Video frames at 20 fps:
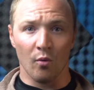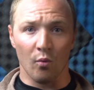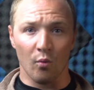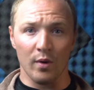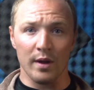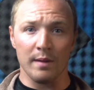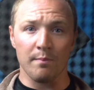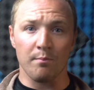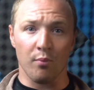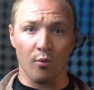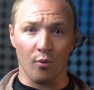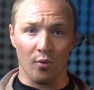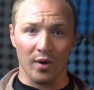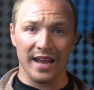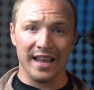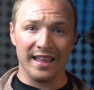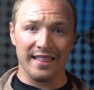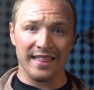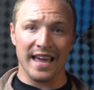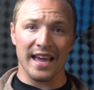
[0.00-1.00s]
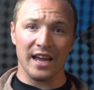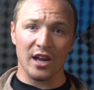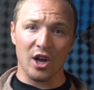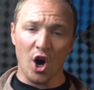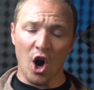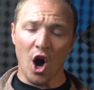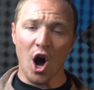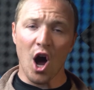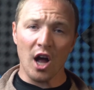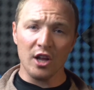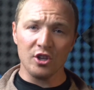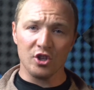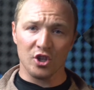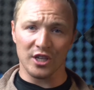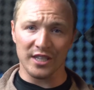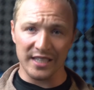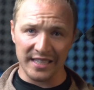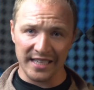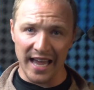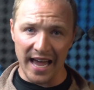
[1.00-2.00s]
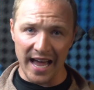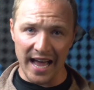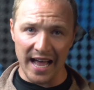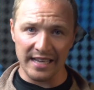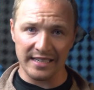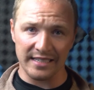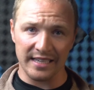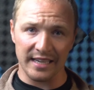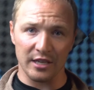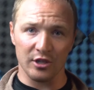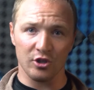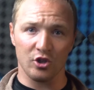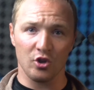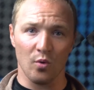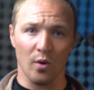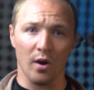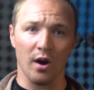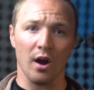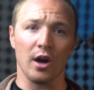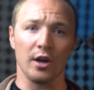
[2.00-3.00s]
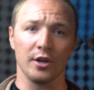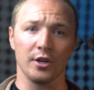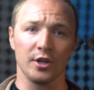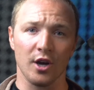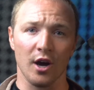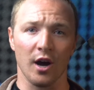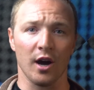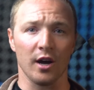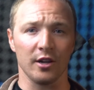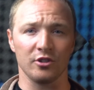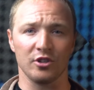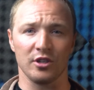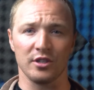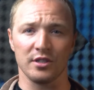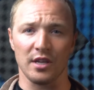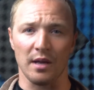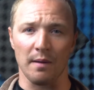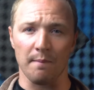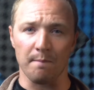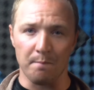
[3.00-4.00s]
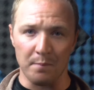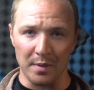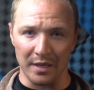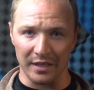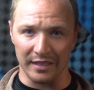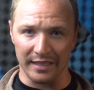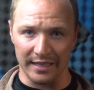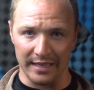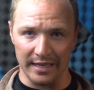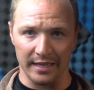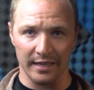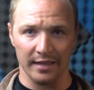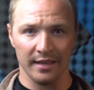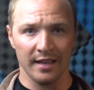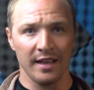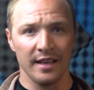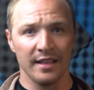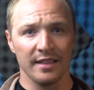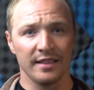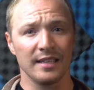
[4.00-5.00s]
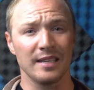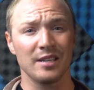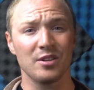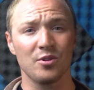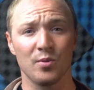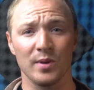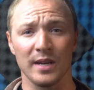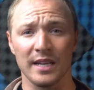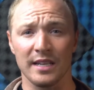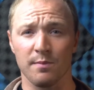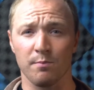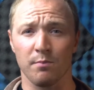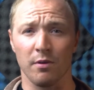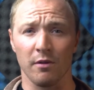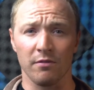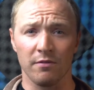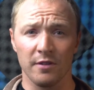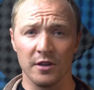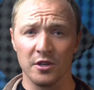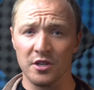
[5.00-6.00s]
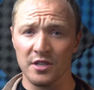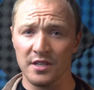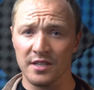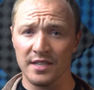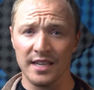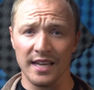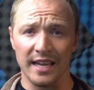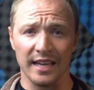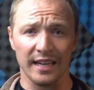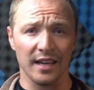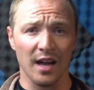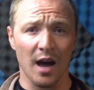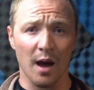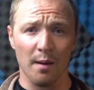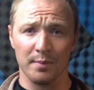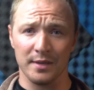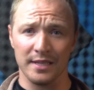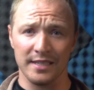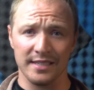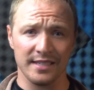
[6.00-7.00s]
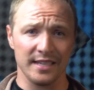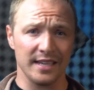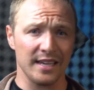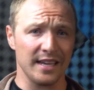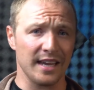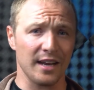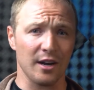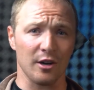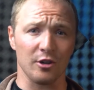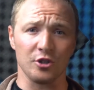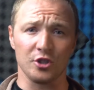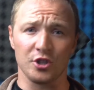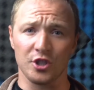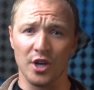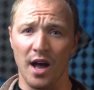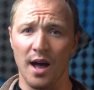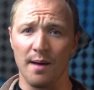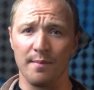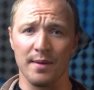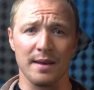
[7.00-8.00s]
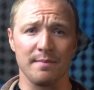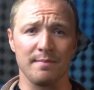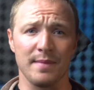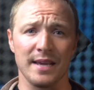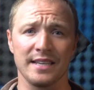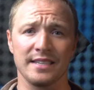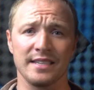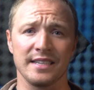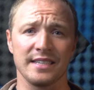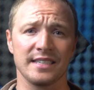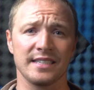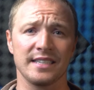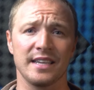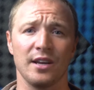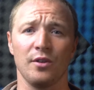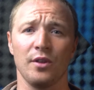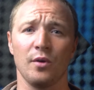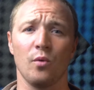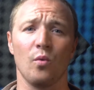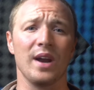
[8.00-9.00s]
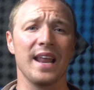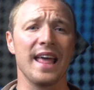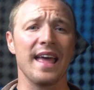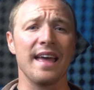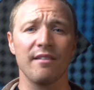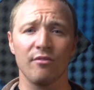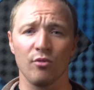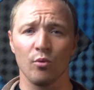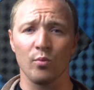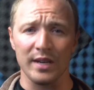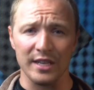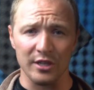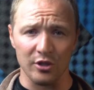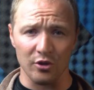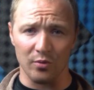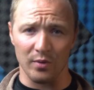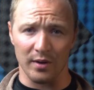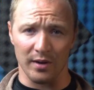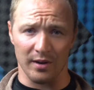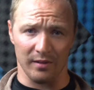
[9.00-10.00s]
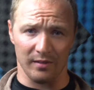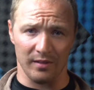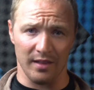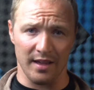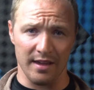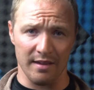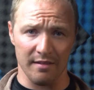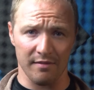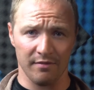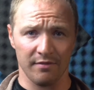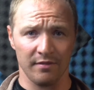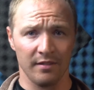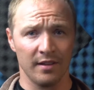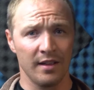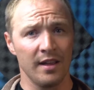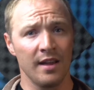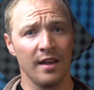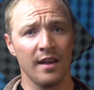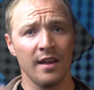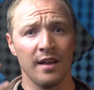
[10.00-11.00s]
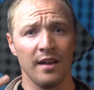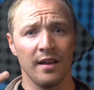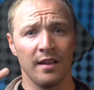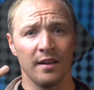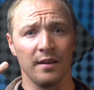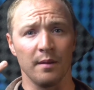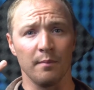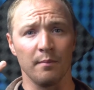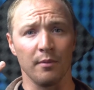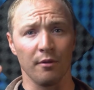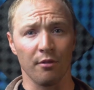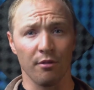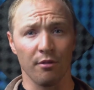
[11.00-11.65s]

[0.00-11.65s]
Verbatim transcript: we bring that conscious task into our unconscious ability. This creates proficiency and competency in our job and makes us skilled at whatever we do in our life. Number